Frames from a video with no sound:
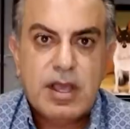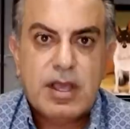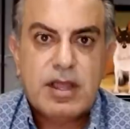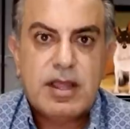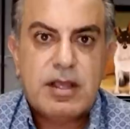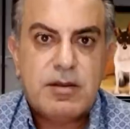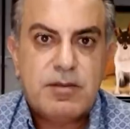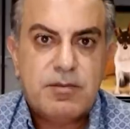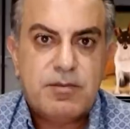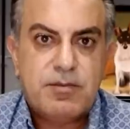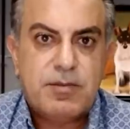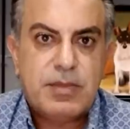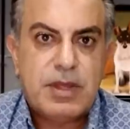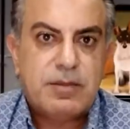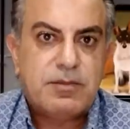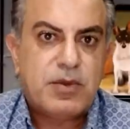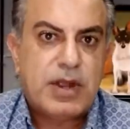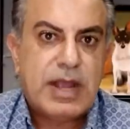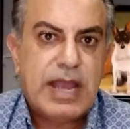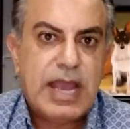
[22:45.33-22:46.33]
then
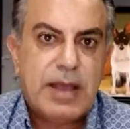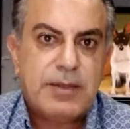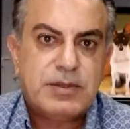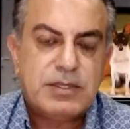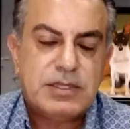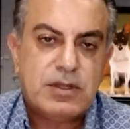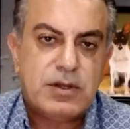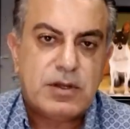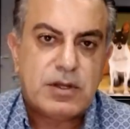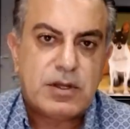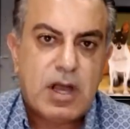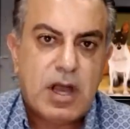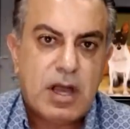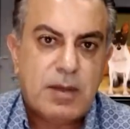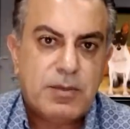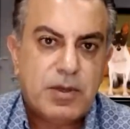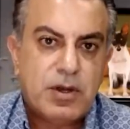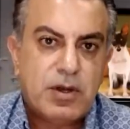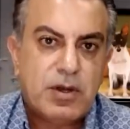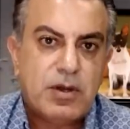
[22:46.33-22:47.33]
then perhaps you know
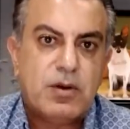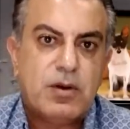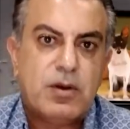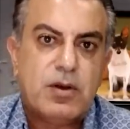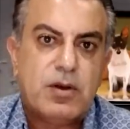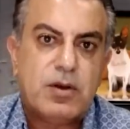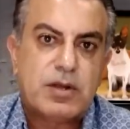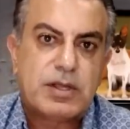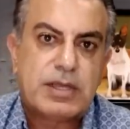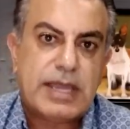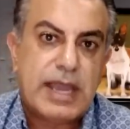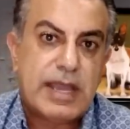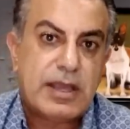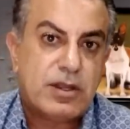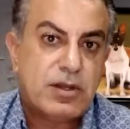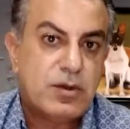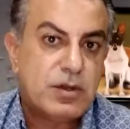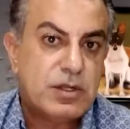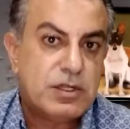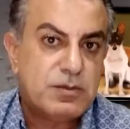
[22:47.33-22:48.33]
Cabo or
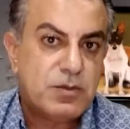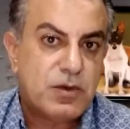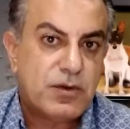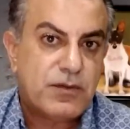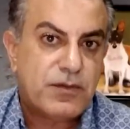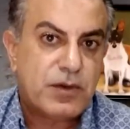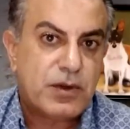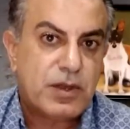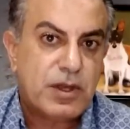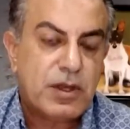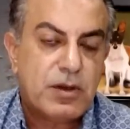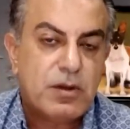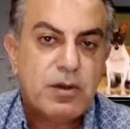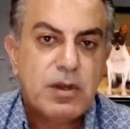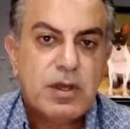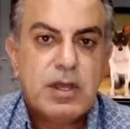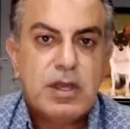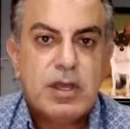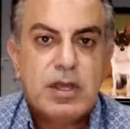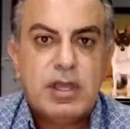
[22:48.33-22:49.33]
Cancun is more for you.
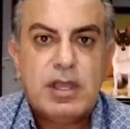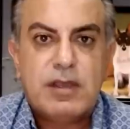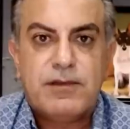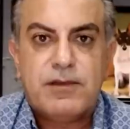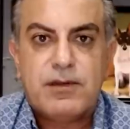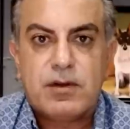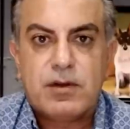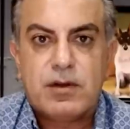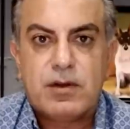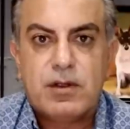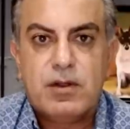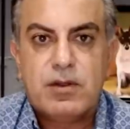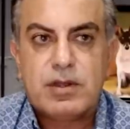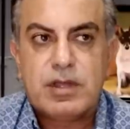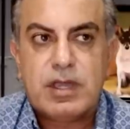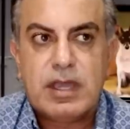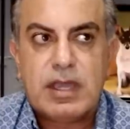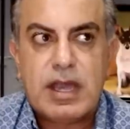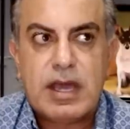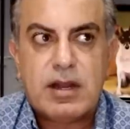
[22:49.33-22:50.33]
If you're
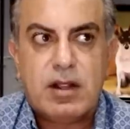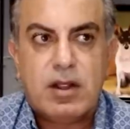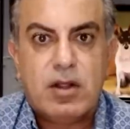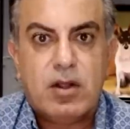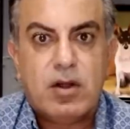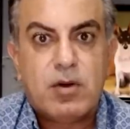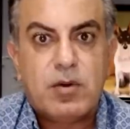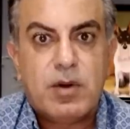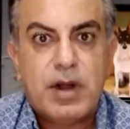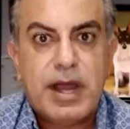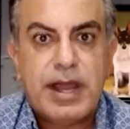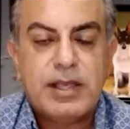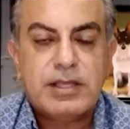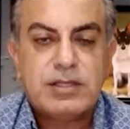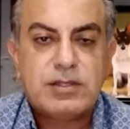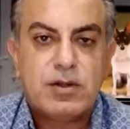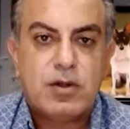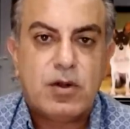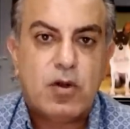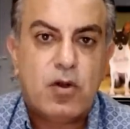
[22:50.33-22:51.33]
looking at a low
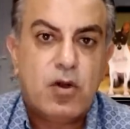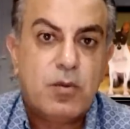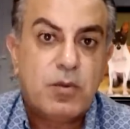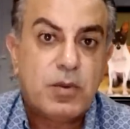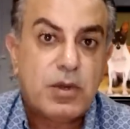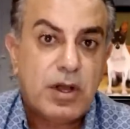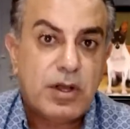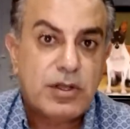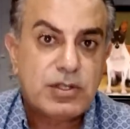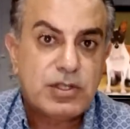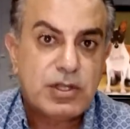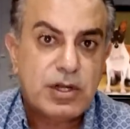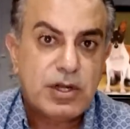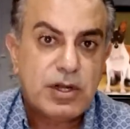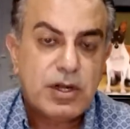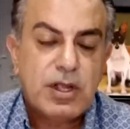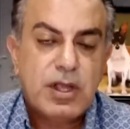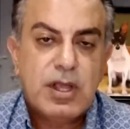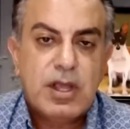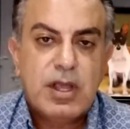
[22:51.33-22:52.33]
rise or home
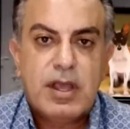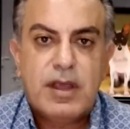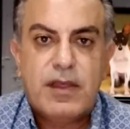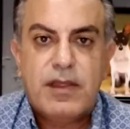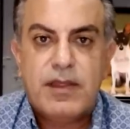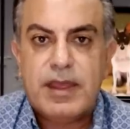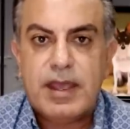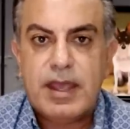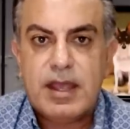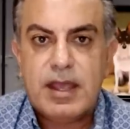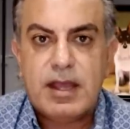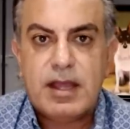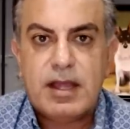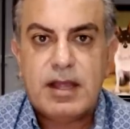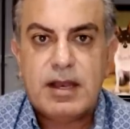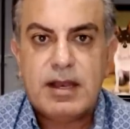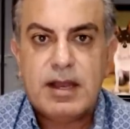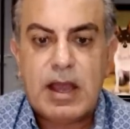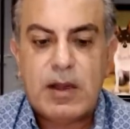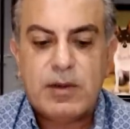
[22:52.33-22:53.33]
culture,
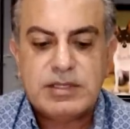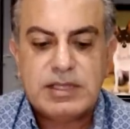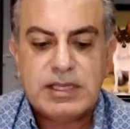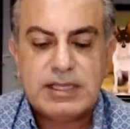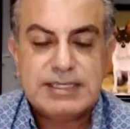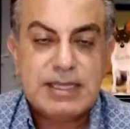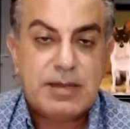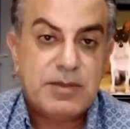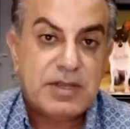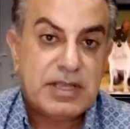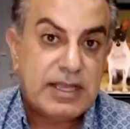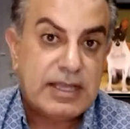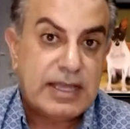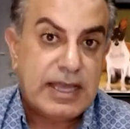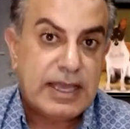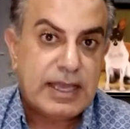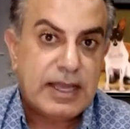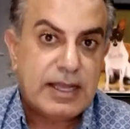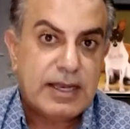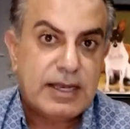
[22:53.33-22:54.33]
then I would say San Miguel de
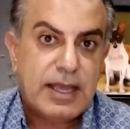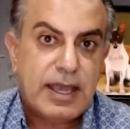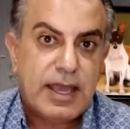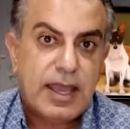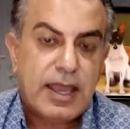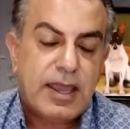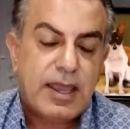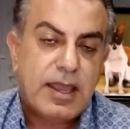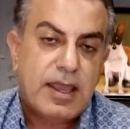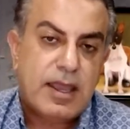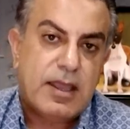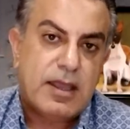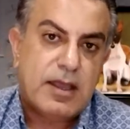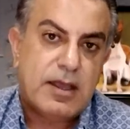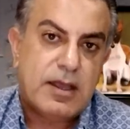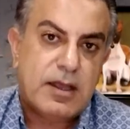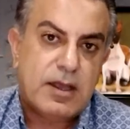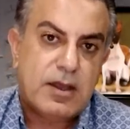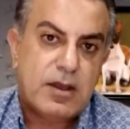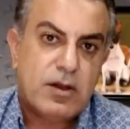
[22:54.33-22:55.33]
Allende
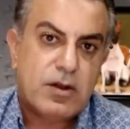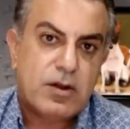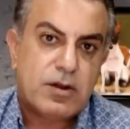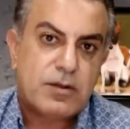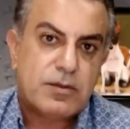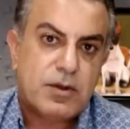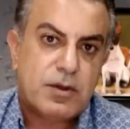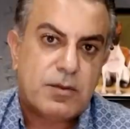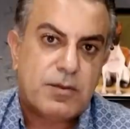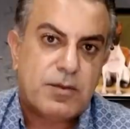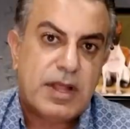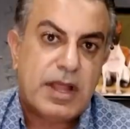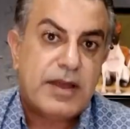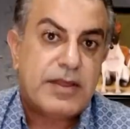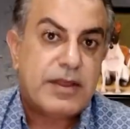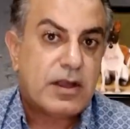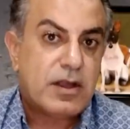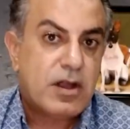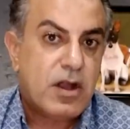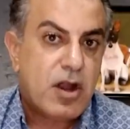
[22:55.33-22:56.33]
uh, or or Playa
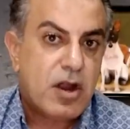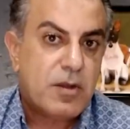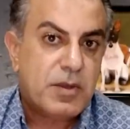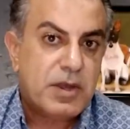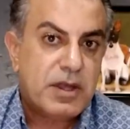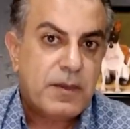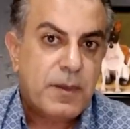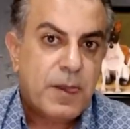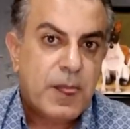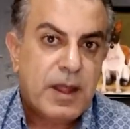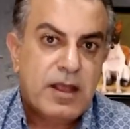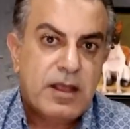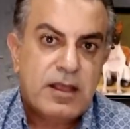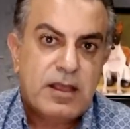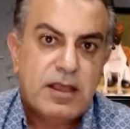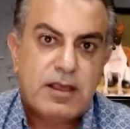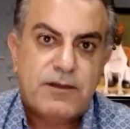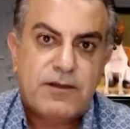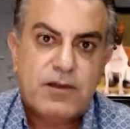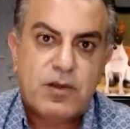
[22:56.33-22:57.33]
del Carmen.
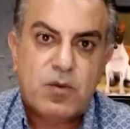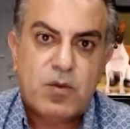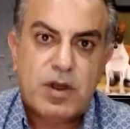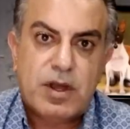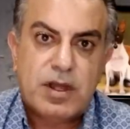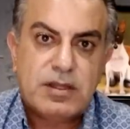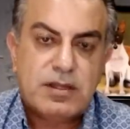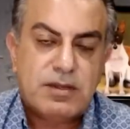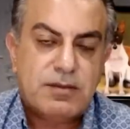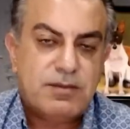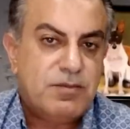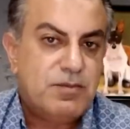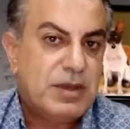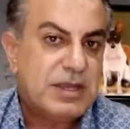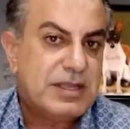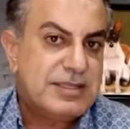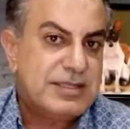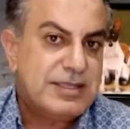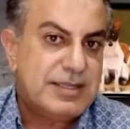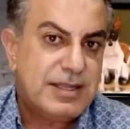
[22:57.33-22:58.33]
If you want
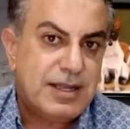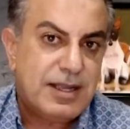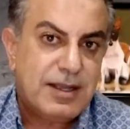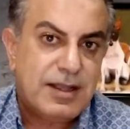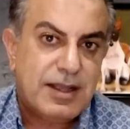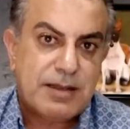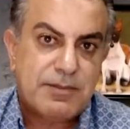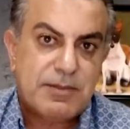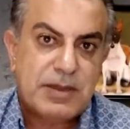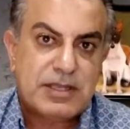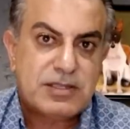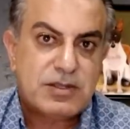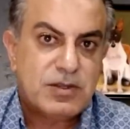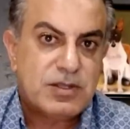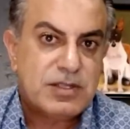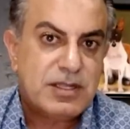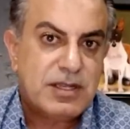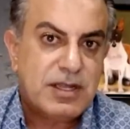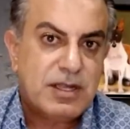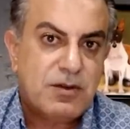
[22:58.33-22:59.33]
big city like Mexico
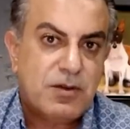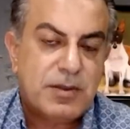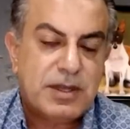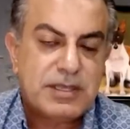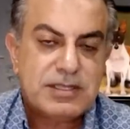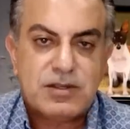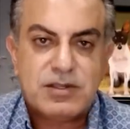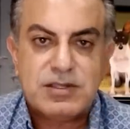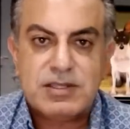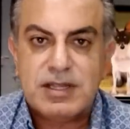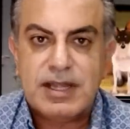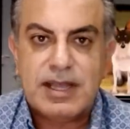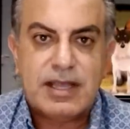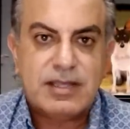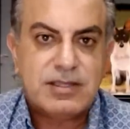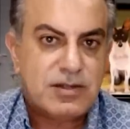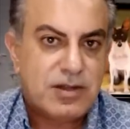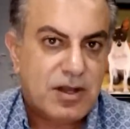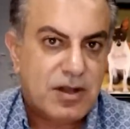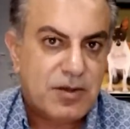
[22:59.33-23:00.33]
City, well, Mexico City
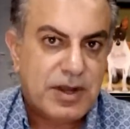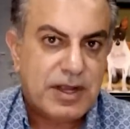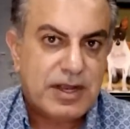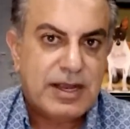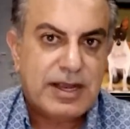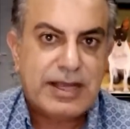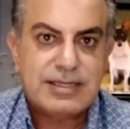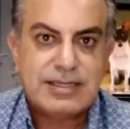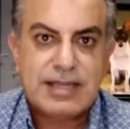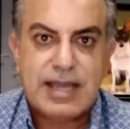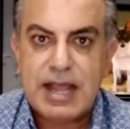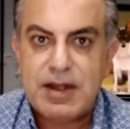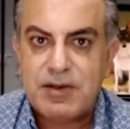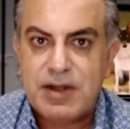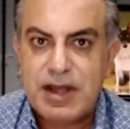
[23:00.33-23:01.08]
has it all, right? It has high